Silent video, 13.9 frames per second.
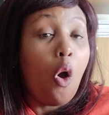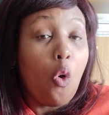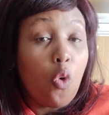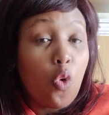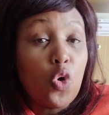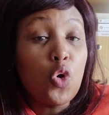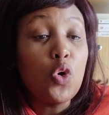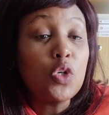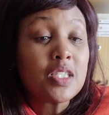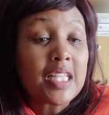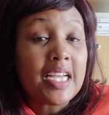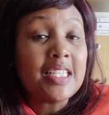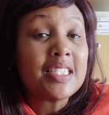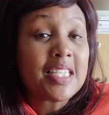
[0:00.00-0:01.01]
who
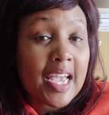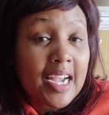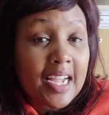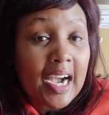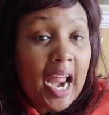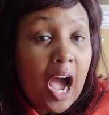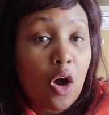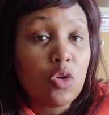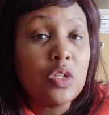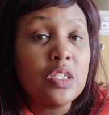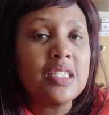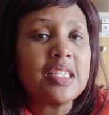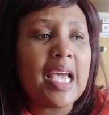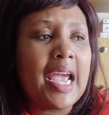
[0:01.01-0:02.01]
stands her
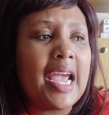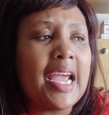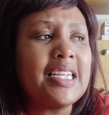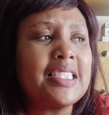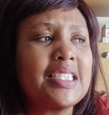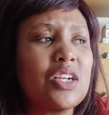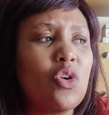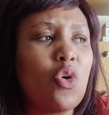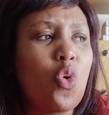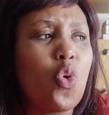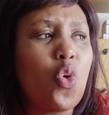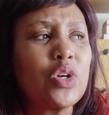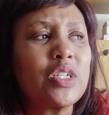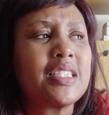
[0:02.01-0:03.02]
grounds and
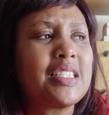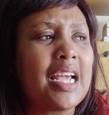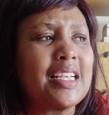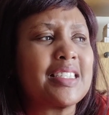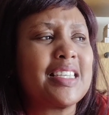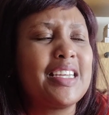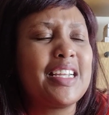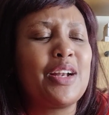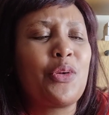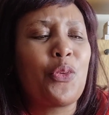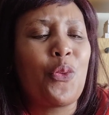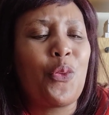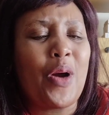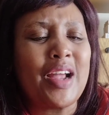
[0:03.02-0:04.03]
who doesn't
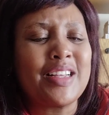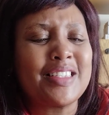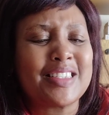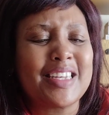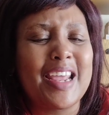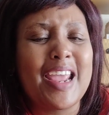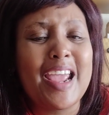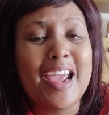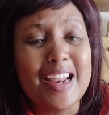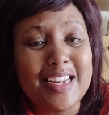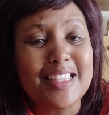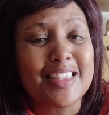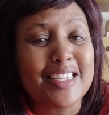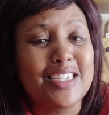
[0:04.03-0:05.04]
want
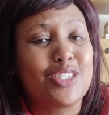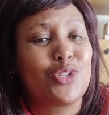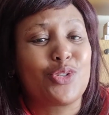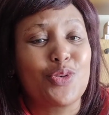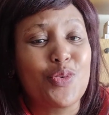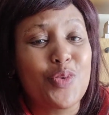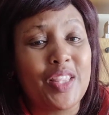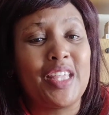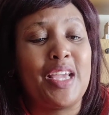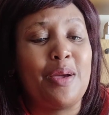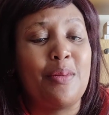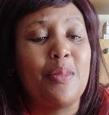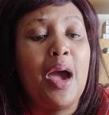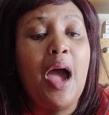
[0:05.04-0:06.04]
anything to do with
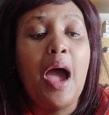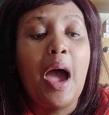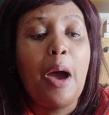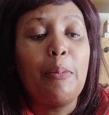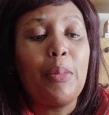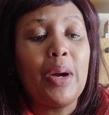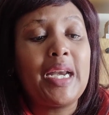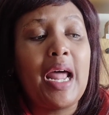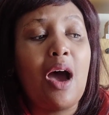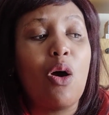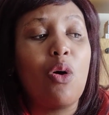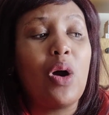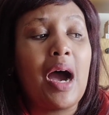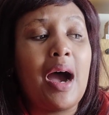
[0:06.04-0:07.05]
him. But
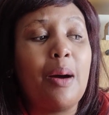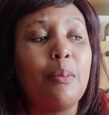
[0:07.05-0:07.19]
now,